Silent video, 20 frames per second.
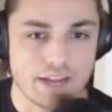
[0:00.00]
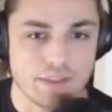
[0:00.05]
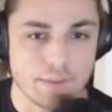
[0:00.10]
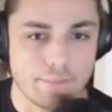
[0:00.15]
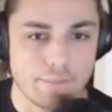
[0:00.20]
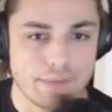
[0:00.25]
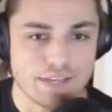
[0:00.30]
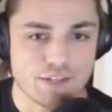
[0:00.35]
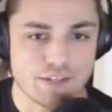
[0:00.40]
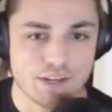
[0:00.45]
the
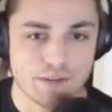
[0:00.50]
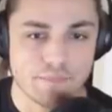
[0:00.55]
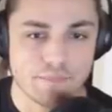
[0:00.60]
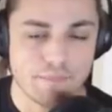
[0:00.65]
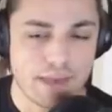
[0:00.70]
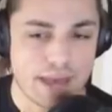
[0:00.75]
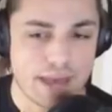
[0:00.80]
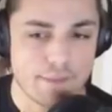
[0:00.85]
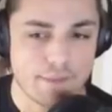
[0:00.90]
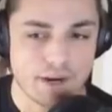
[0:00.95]
pitching,
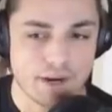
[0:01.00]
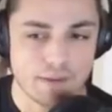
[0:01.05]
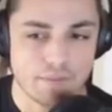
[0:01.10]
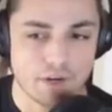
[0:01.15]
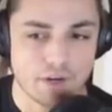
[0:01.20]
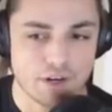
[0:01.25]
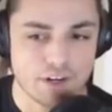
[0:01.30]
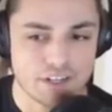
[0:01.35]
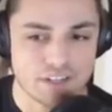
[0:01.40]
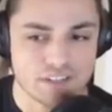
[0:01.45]
Mad Bum
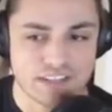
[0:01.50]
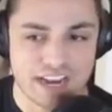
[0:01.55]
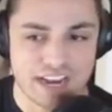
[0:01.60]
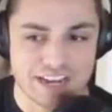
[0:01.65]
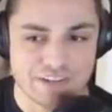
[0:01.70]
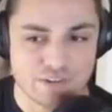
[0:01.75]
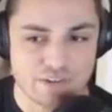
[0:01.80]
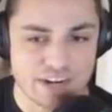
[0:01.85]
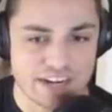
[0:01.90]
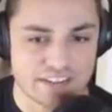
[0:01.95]
earned his
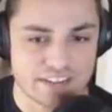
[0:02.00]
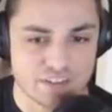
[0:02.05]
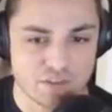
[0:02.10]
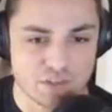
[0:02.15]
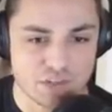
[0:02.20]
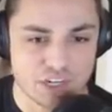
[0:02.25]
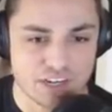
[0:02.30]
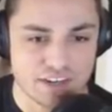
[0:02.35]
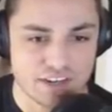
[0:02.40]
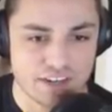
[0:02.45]
contract
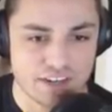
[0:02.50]
this year.